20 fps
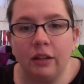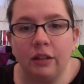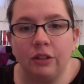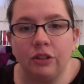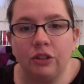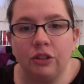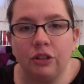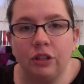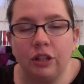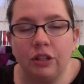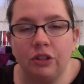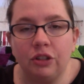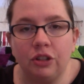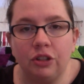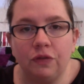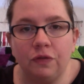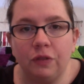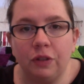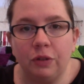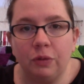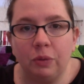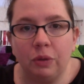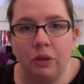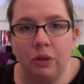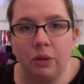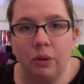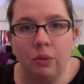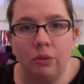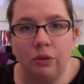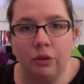is just filled with
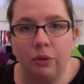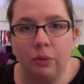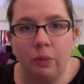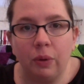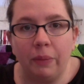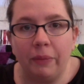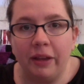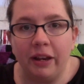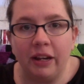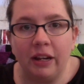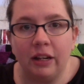older women,